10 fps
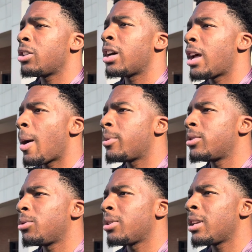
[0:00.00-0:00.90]
down an
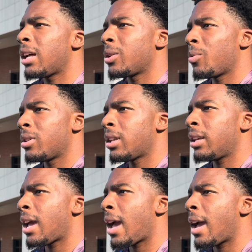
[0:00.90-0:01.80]
opportunity like the one that
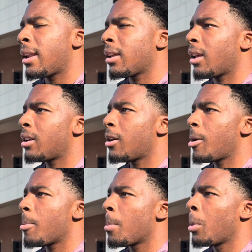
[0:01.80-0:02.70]
he had, and
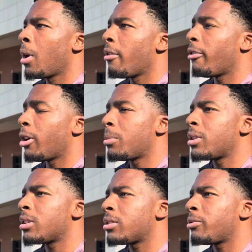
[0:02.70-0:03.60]
um, for him
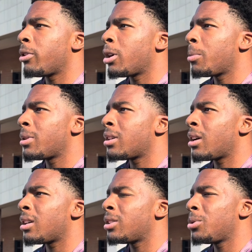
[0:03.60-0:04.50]
to for him to
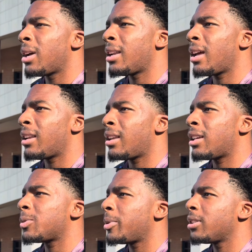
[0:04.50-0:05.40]
uh, do that that that
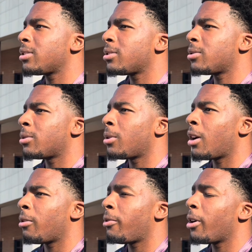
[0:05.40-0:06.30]
speaks a
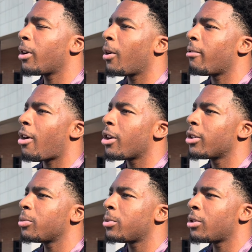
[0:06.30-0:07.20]
uh, very great
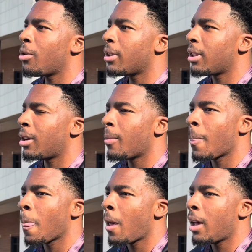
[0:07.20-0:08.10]
volume. You know, and um,
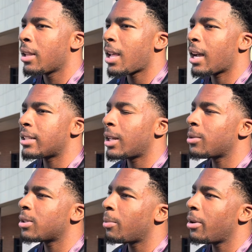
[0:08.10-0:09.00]
like I said,
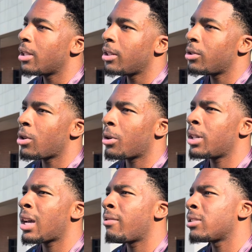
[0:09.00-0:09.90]
with stability, you know,
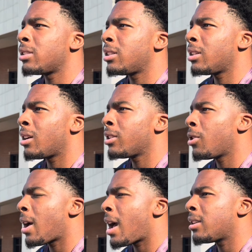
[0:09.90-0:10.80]
he obviously uh, you
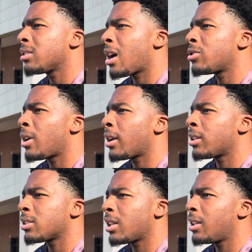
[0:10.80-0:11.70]
know had his contract
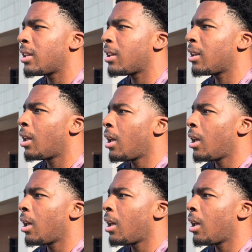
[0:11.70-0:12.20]
extended, and